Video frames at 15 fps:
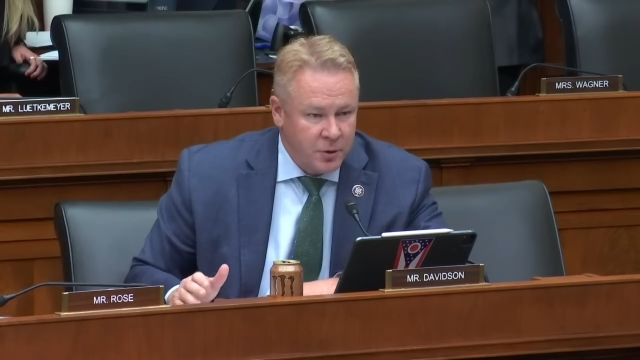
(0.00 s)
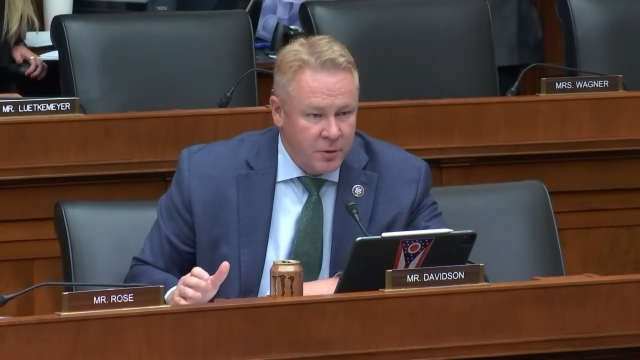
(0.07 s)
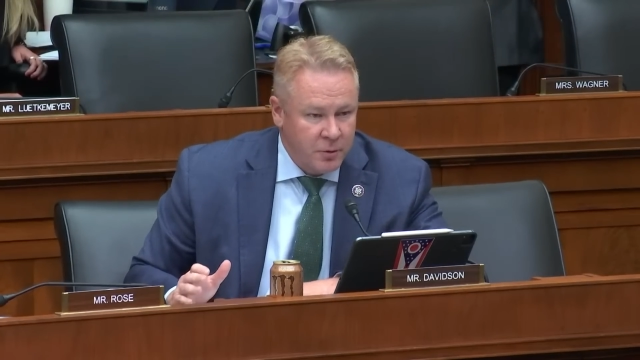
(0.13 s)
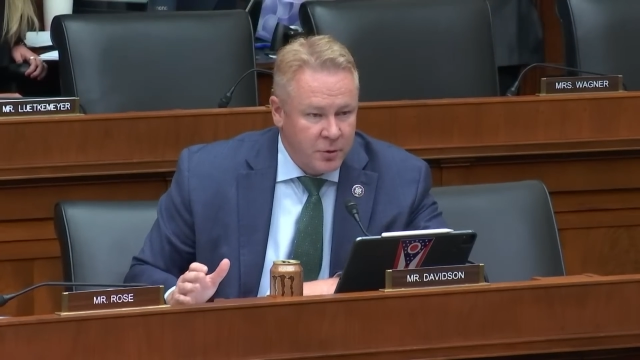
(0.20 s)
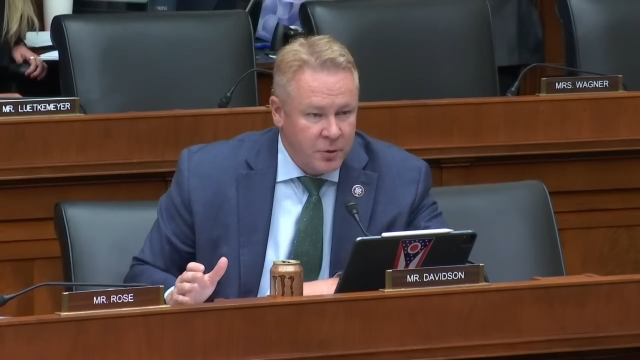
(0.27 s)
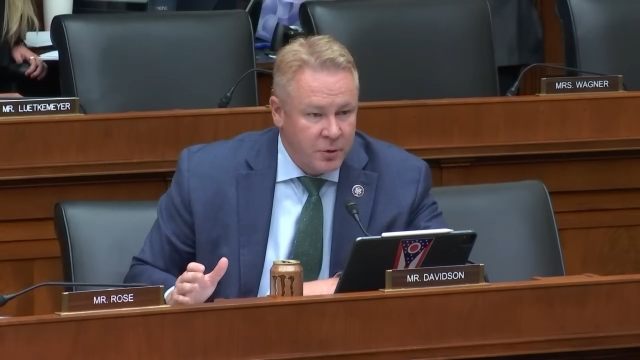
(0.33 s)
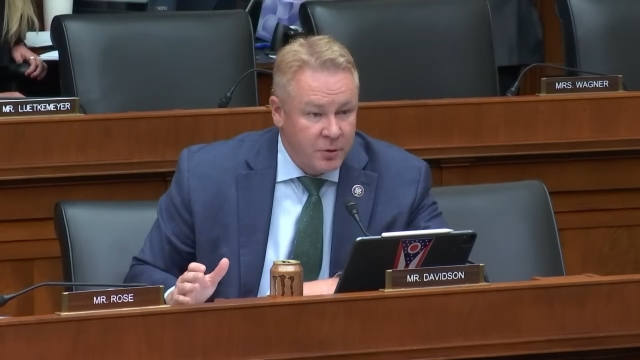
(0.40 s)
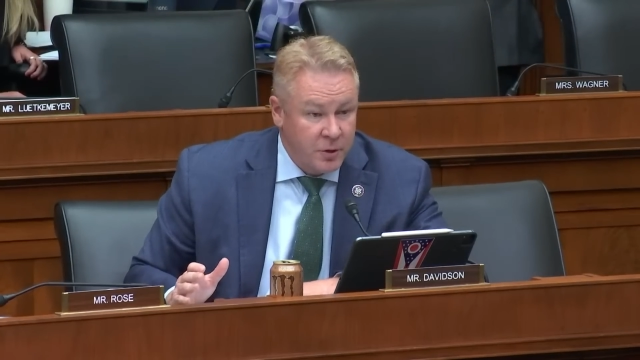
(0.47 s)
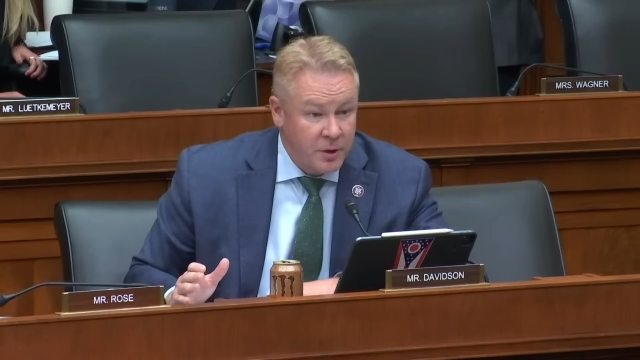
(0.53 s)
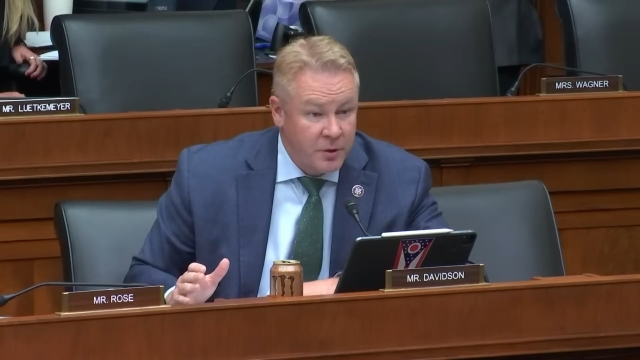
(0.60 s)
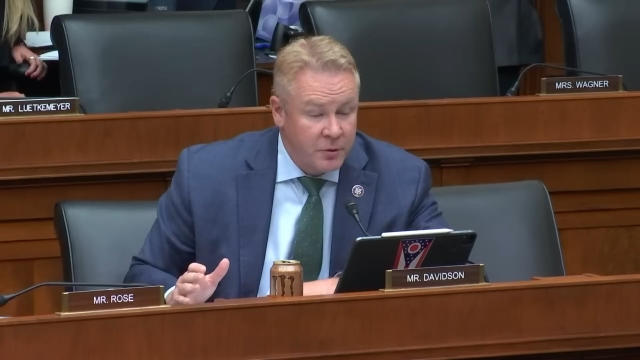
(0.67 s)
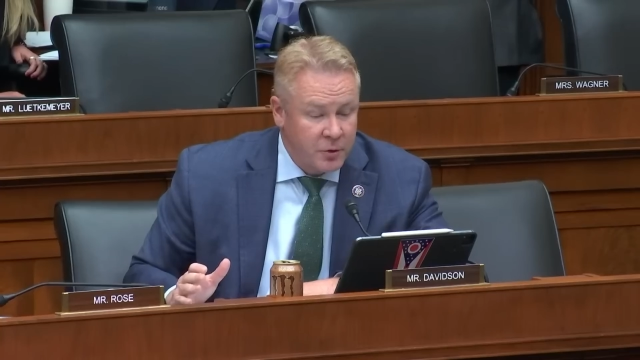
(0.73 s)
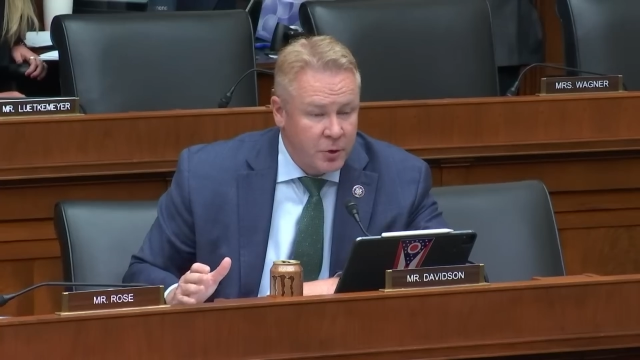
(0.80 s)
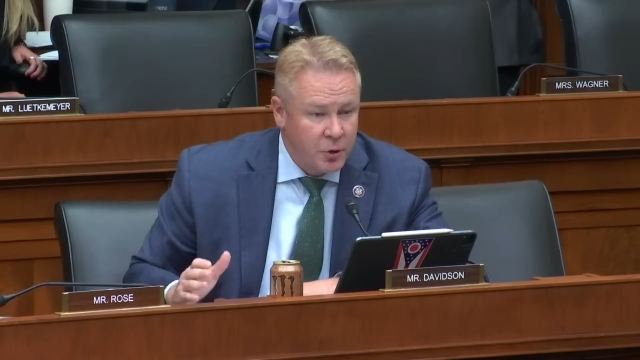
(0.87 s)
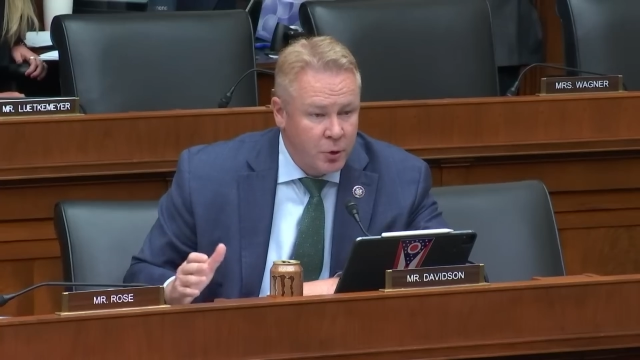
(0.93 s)
services
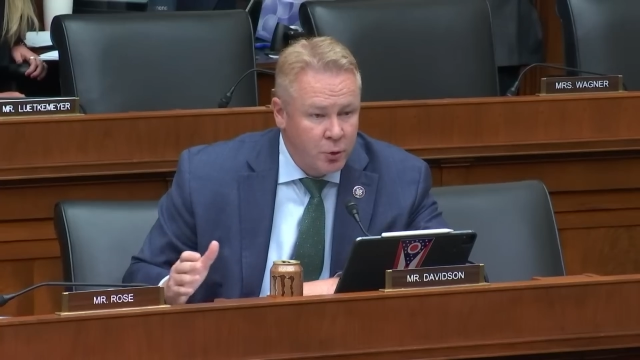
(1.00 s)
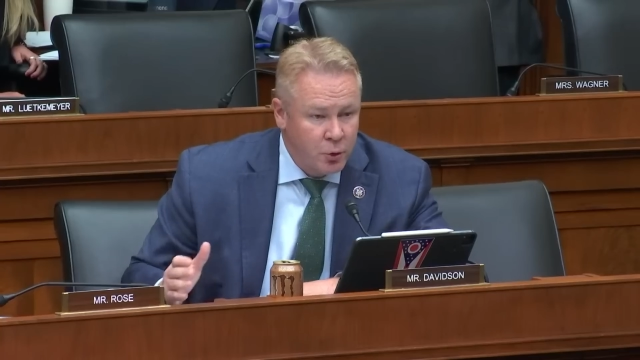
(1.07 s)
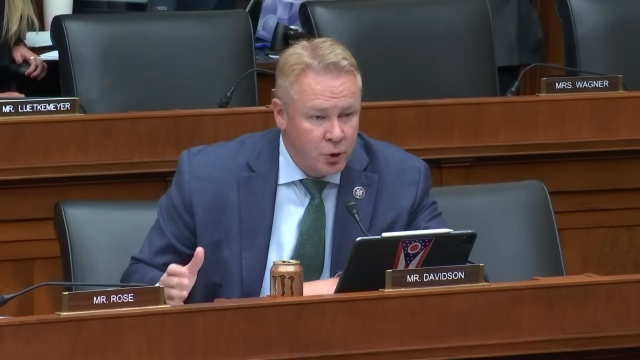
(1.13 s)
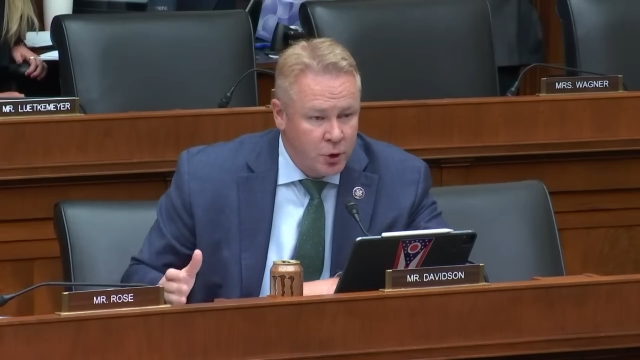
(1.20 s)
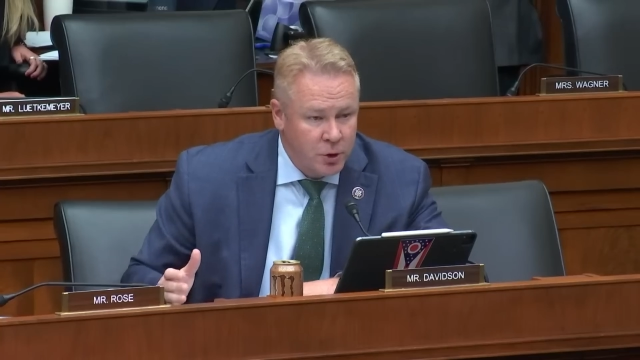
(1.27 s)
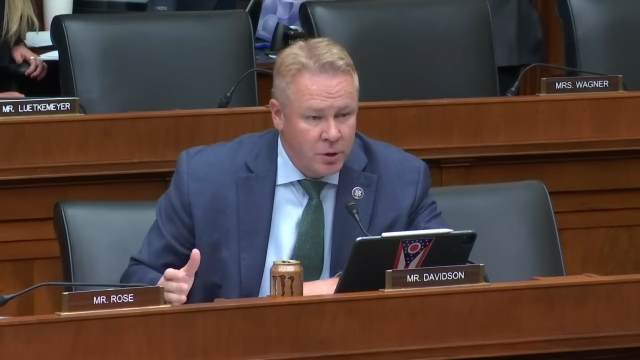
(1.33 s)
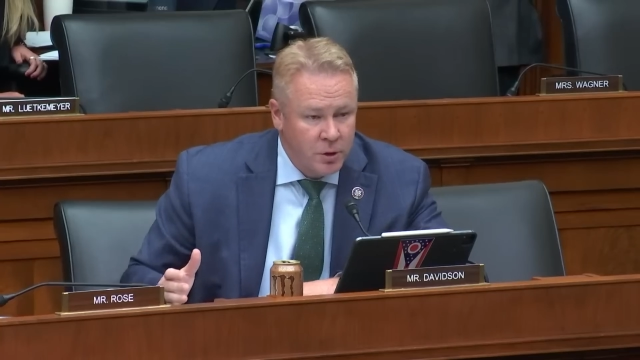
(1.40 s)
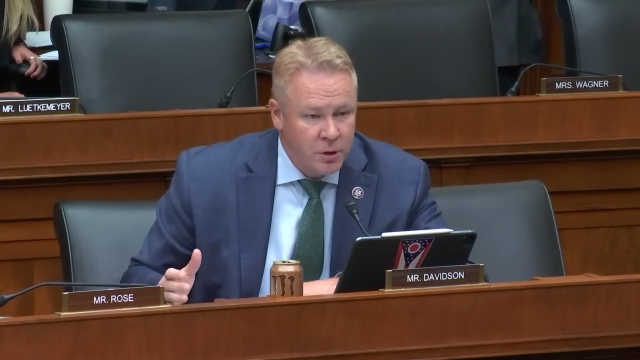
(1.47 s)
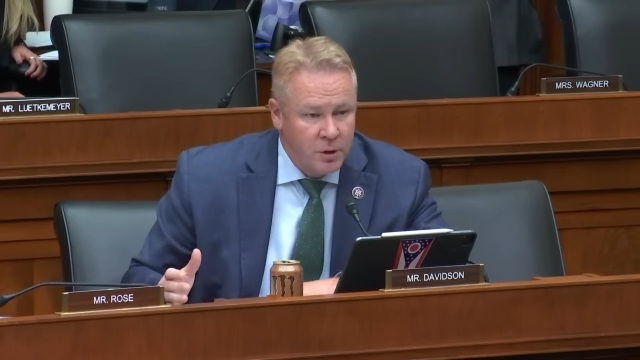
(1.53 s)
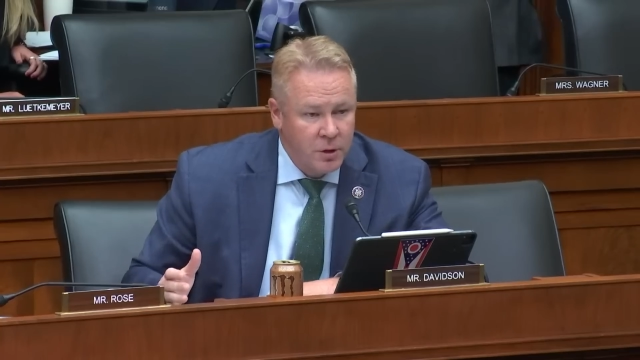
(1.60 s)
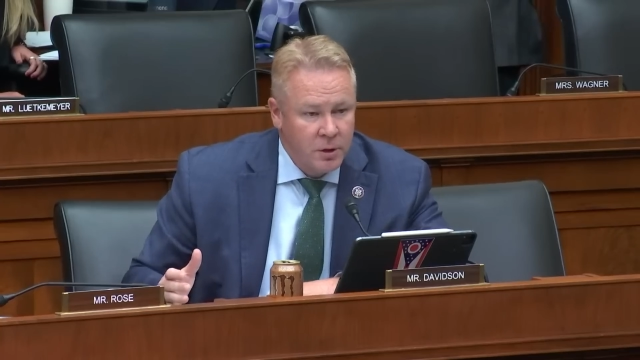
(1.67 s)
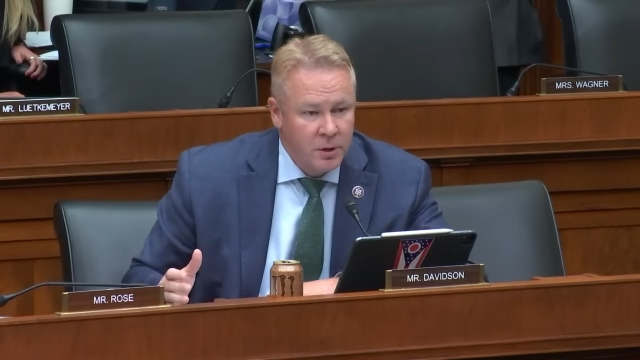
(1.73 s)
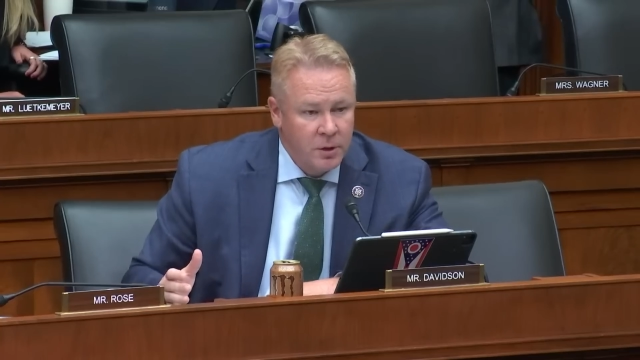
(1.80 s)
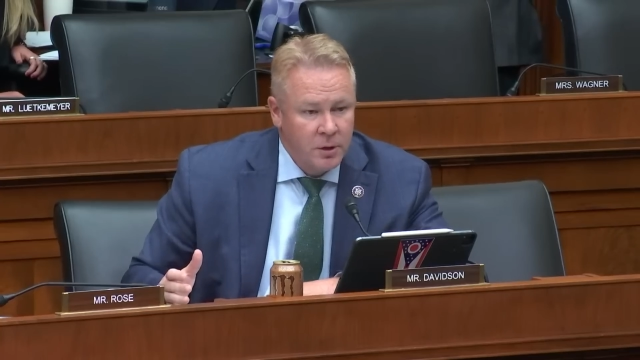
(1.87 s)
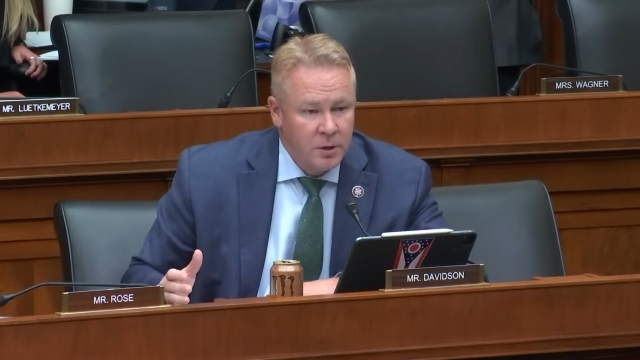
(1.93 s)

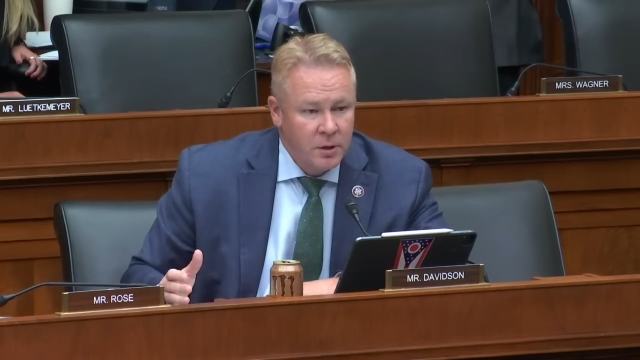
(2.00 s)
institution